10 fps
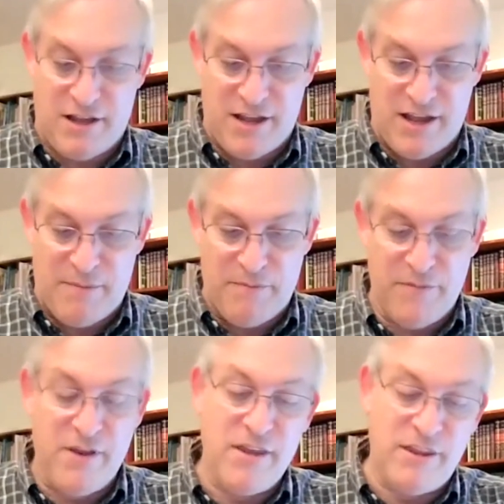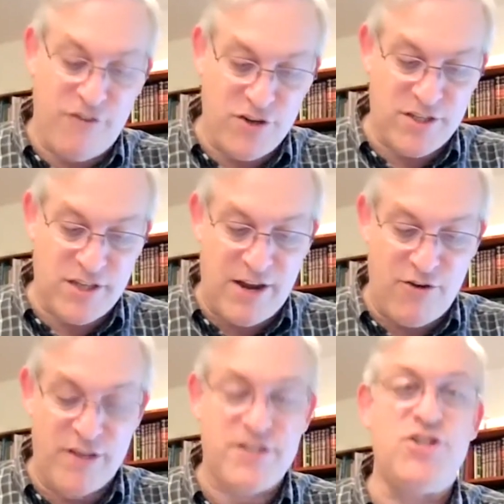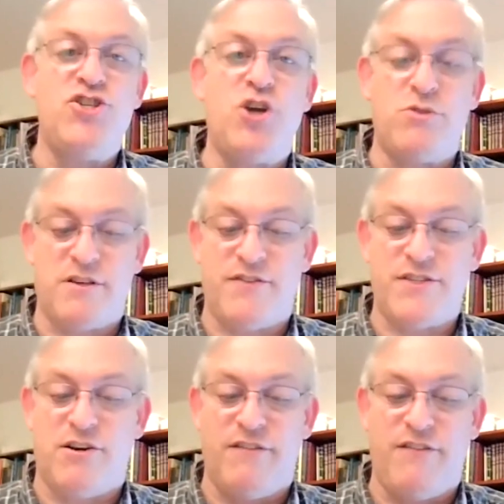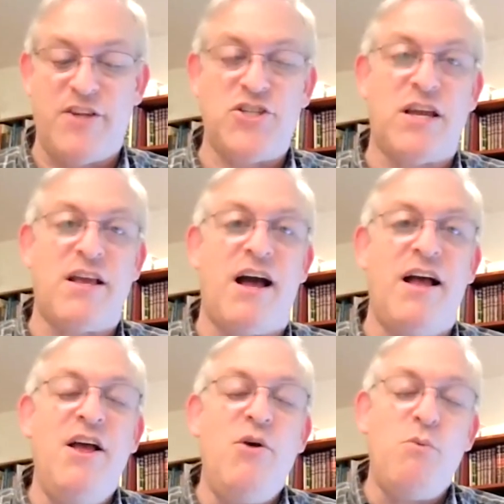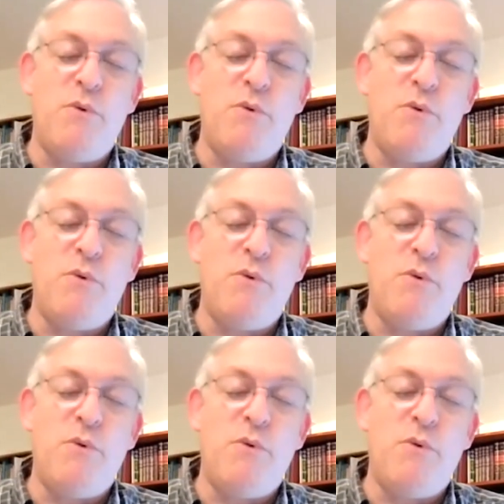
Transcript: Um, in the first letter, it's Joseph Soloveitchik. Uh,